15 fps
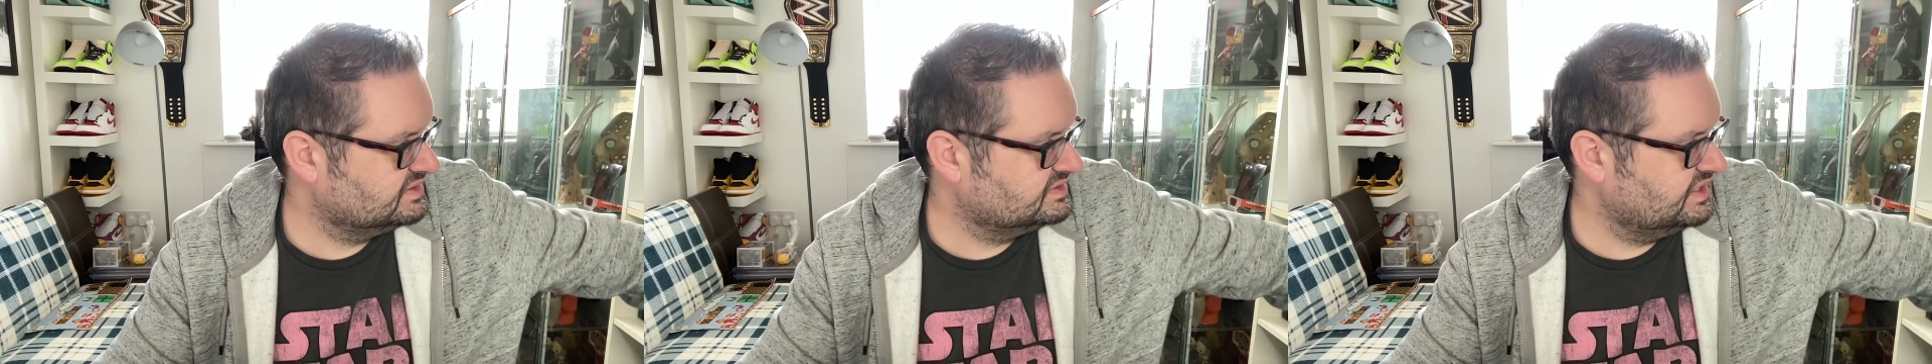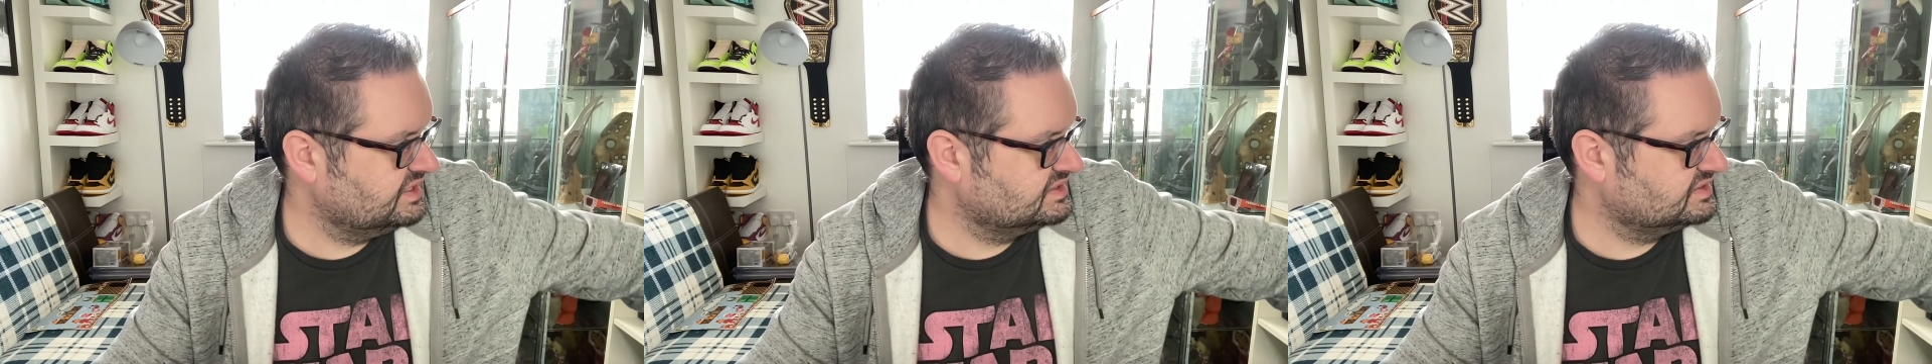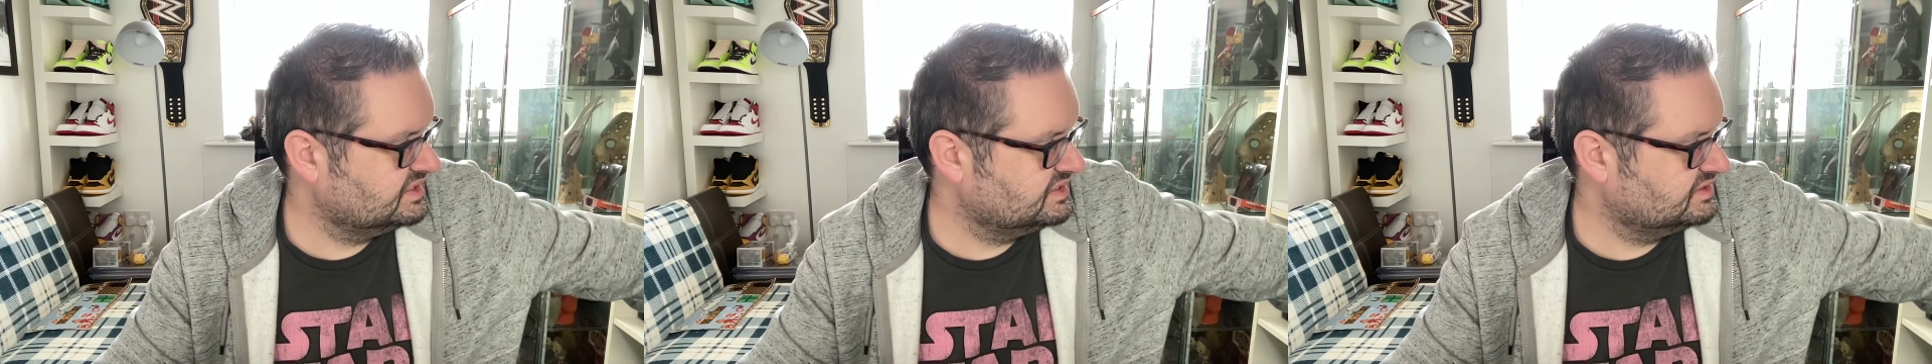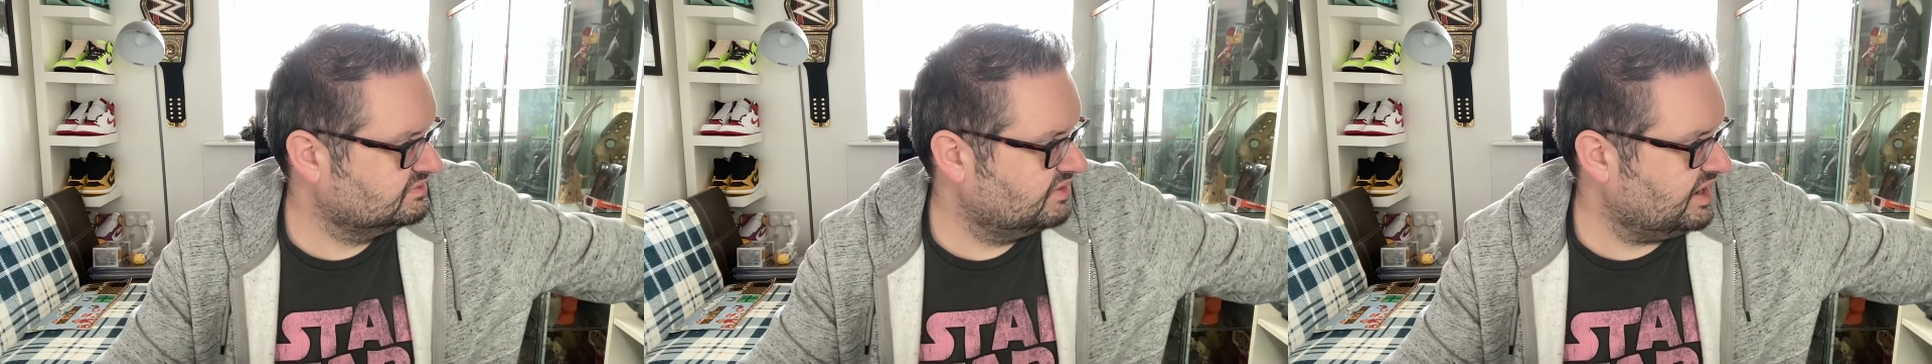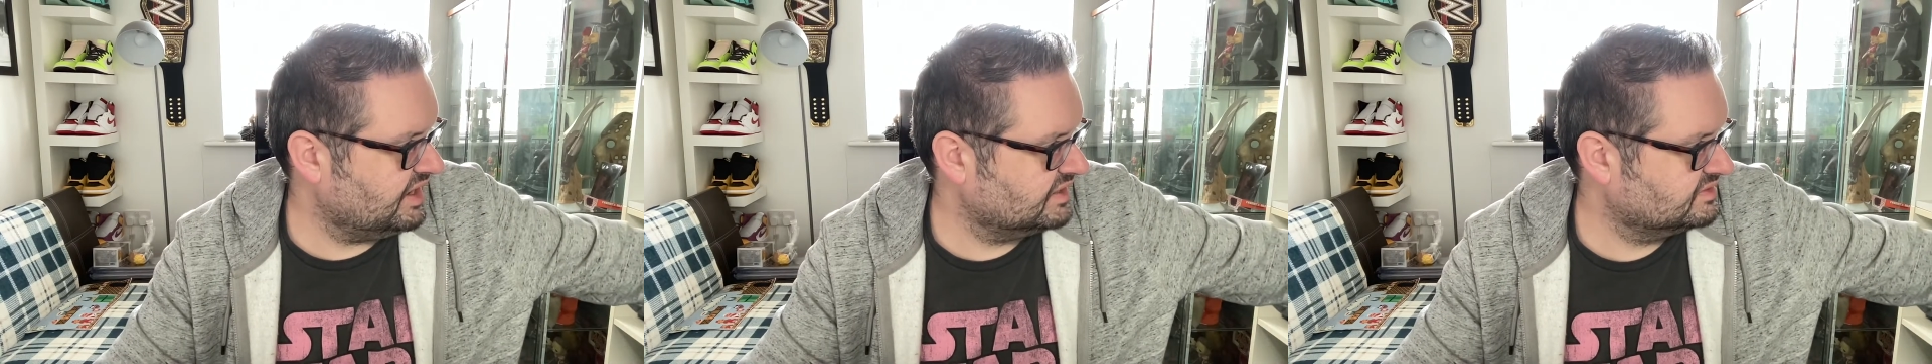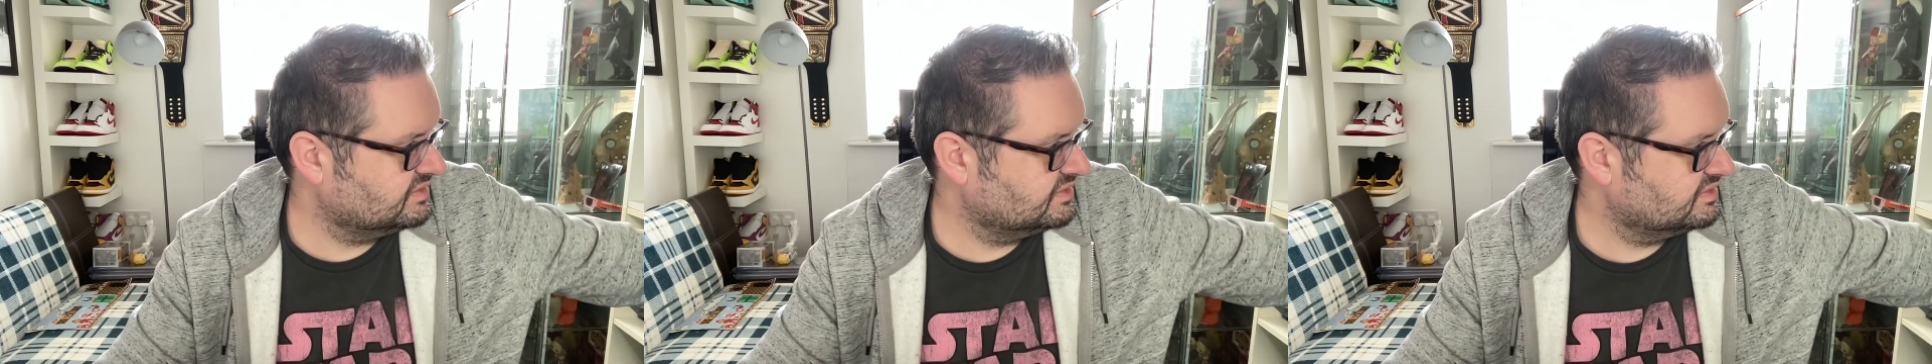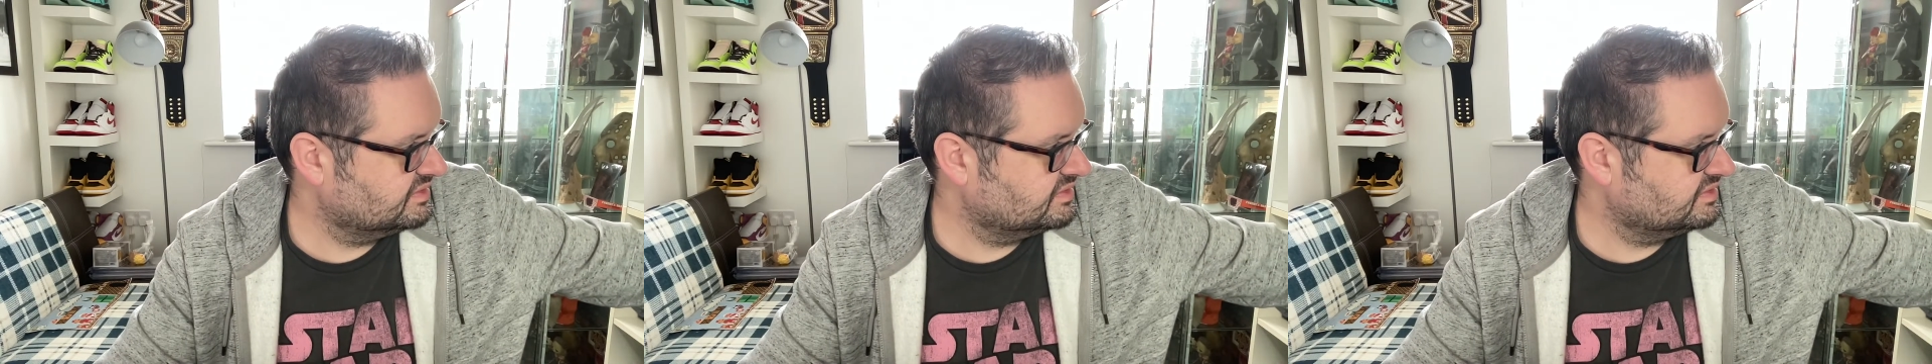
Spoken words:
DC Direct.